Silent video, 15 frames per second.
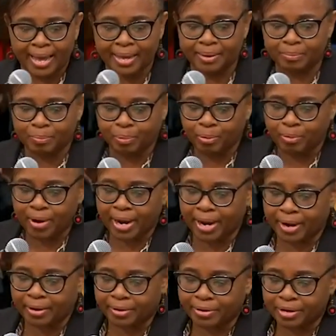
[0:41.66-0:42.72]
and
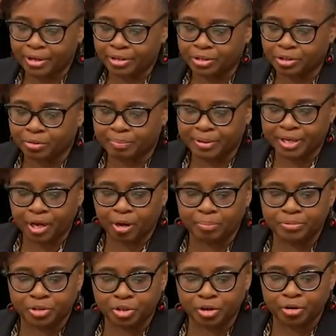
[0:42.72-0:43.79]
prayer to be
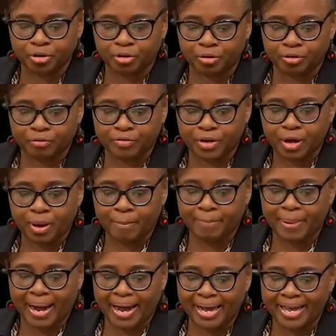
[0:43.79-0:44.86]
observed
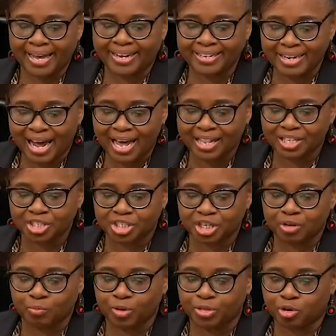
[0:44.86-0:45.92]
by
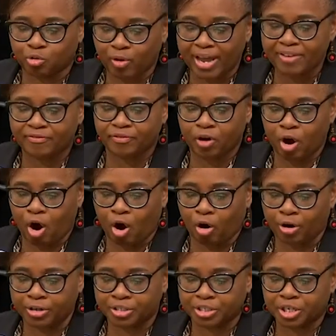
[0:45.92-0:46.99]
acknowledging with grateful
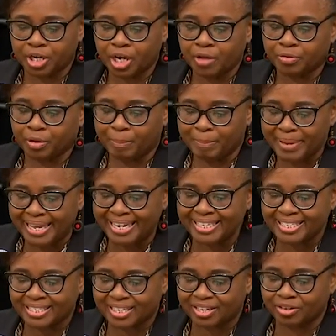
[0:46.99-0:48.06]
hearts the
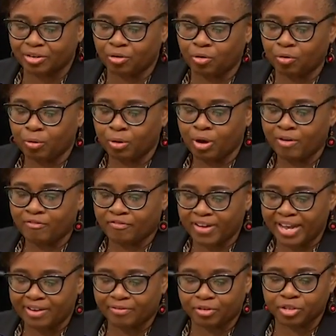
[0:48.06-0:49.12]
many signal
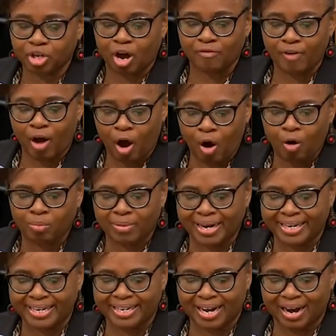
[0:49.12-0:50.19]
favors of
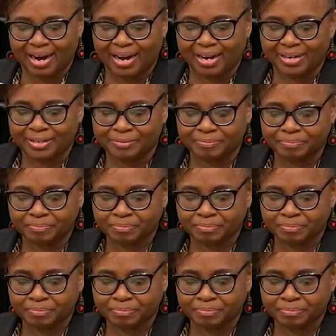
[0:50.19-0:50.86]
Almighty God,